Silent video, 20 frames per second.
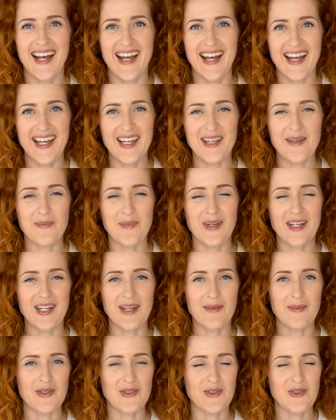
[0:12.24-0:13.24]
Hi, my
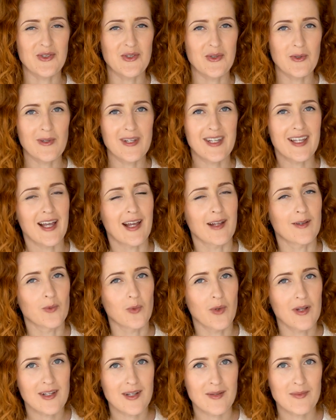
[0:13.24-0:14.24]
name is Julie
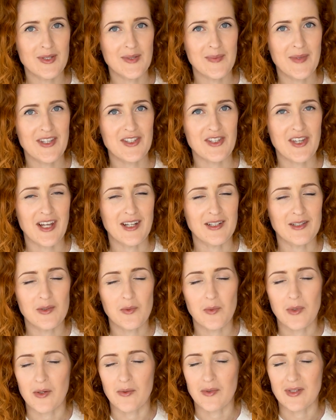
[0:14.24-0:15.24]
and welcome to my
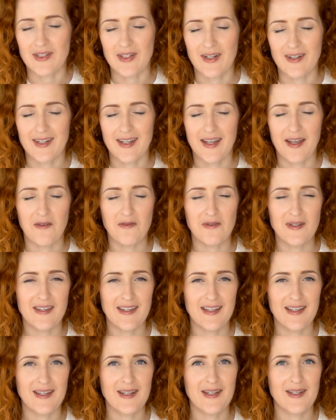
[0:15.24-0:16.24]
channel where we talk
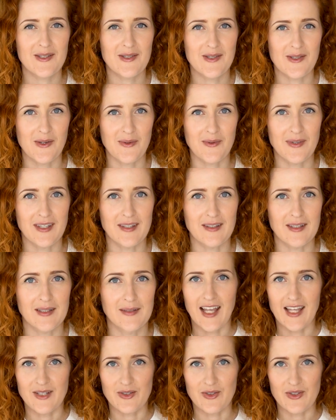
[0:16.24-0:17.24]
everything sewing.
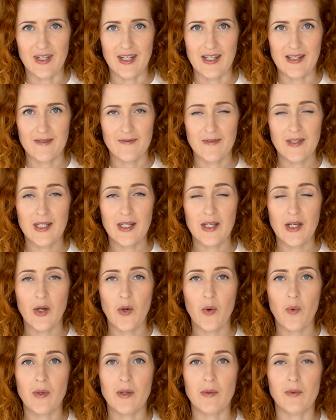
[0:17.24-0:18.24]
In today's
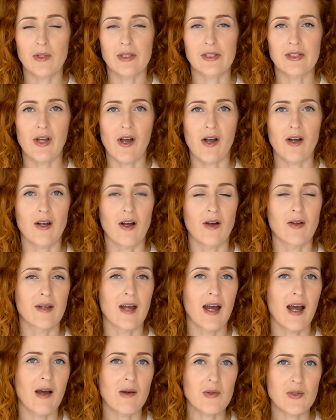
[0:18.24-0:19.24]
video, we will talk on
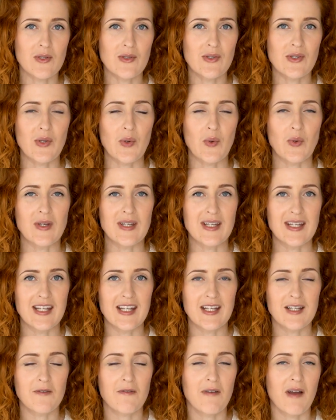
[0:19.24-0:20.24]
how to sew
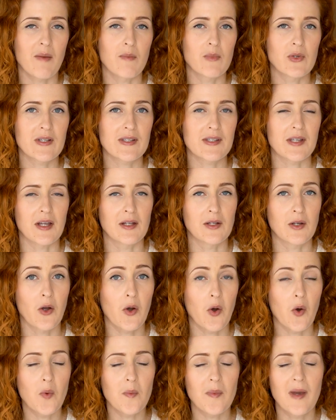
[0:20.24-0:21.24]
knit fabrics at
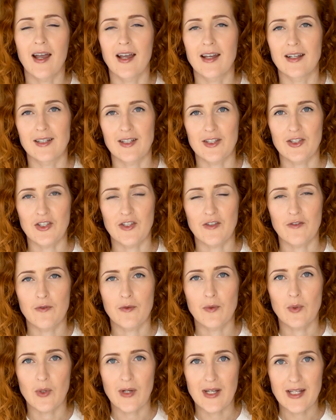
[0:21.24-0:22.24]
home and
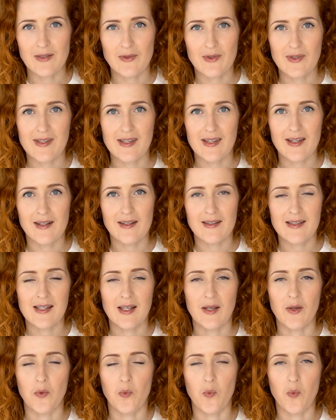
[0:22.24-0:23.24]
achieve great
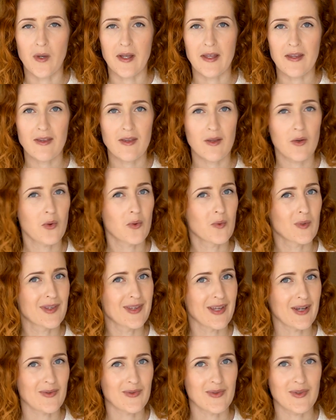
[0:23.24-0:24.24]
results with or
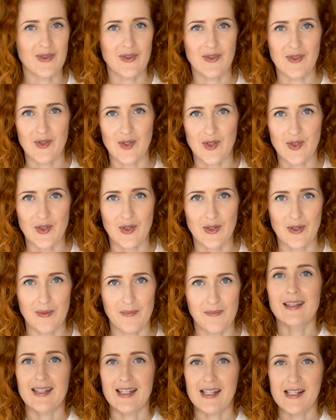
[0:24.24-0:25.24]
without the
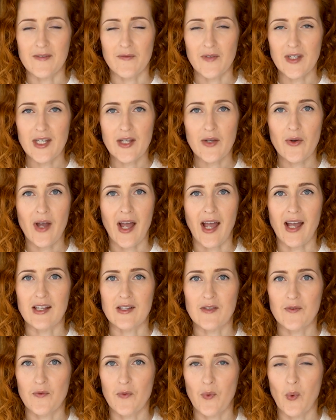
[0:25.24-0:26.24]
serger. This video
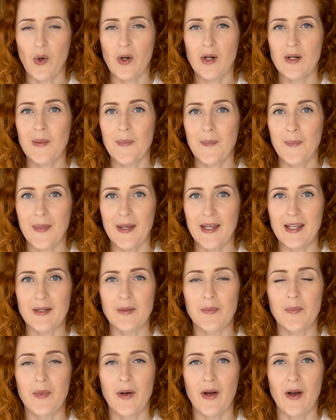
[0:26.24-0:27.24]
has 4
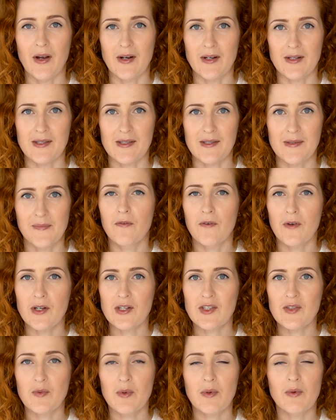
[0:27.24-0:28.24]
main parts.
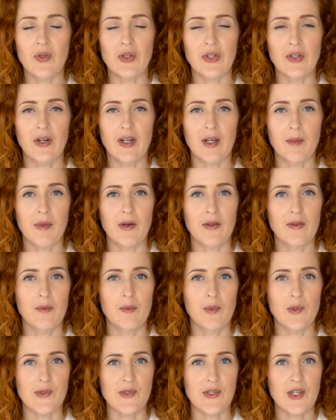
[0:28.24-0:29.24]
First, we will talk about the
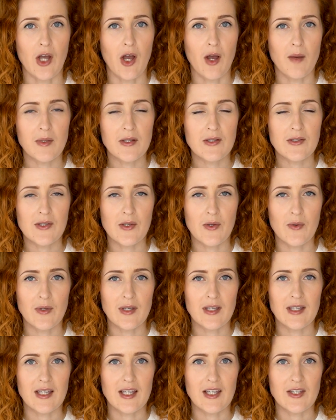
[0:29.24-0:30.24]
most common sewing
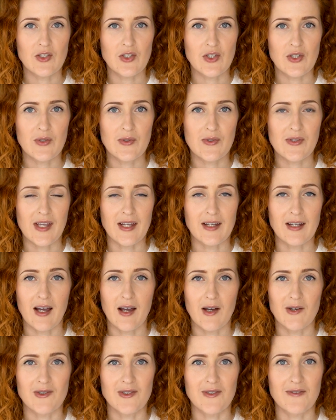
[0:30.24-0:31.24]
issues and
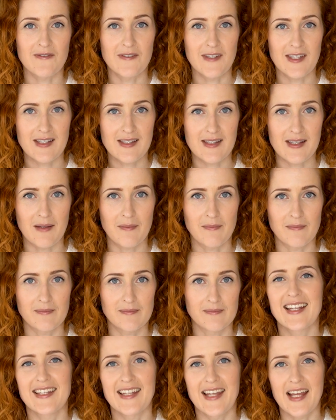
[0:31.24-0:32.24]
how to fix them.
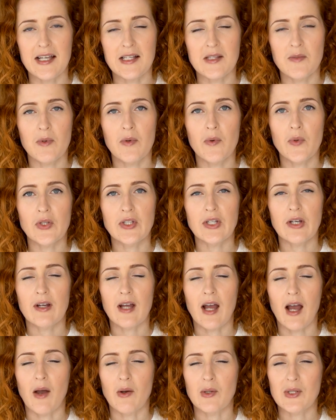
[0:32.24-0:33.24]
Next, we will talk
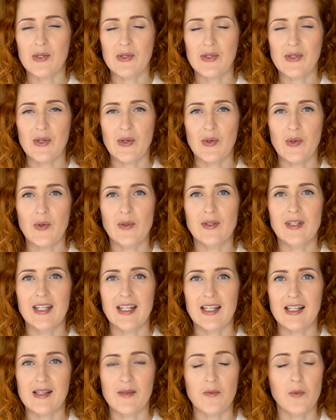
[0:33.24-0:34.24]
how to sew
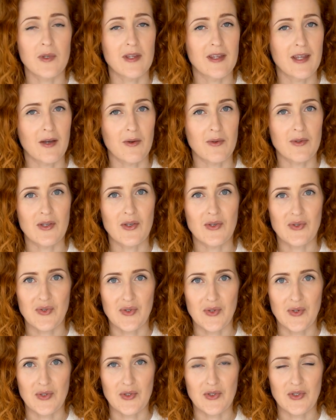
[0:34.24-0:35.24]
knits without
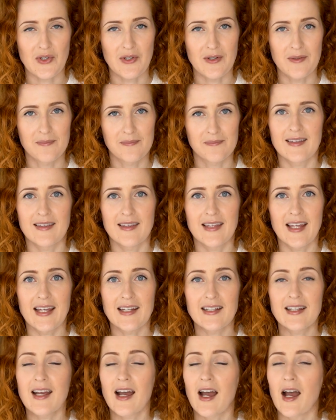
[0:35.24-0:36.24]
serger,
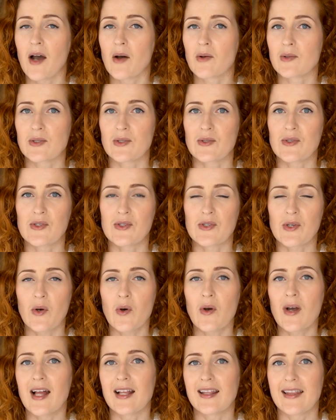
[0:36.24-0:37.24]
then how to
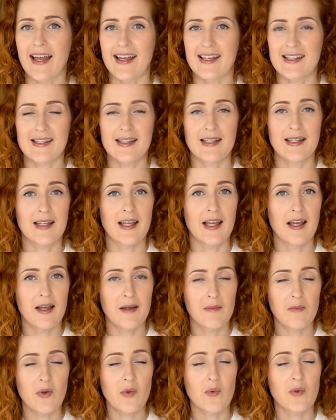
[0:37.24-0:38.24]
sew elastic
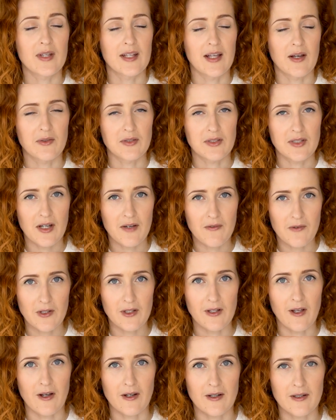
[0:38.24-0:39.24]
hem without
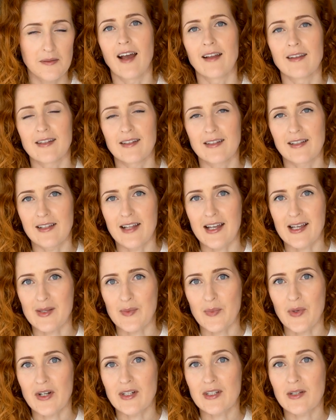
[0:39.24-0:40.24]
coverlock. And in the
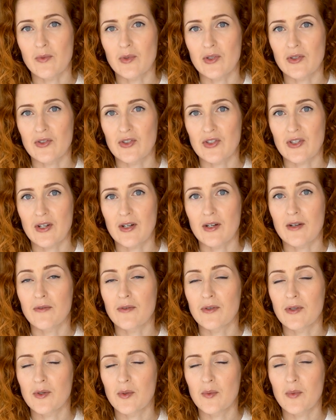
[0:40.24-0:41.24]
last part, I will share a
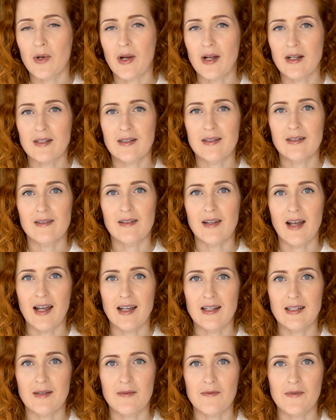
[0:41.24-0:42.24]
few practical
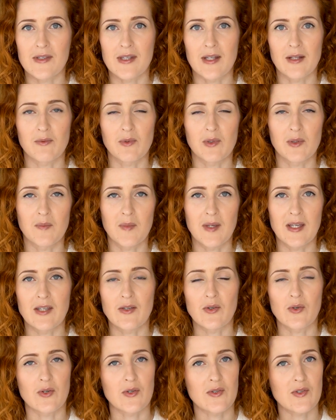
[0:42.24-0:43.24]
items that will
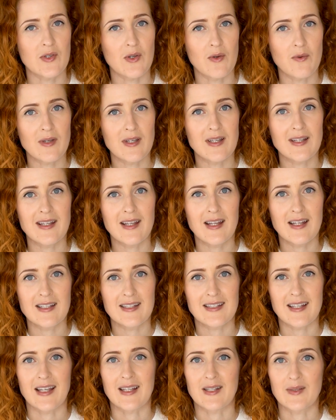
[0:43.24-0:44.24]
make your sewing
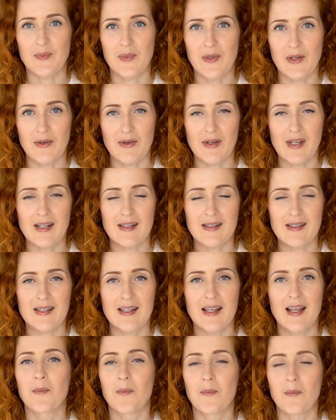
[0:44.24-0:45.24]
knits
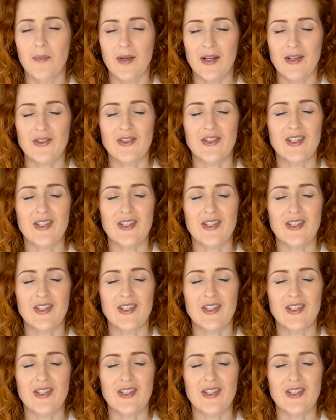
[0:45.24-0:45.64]
experience much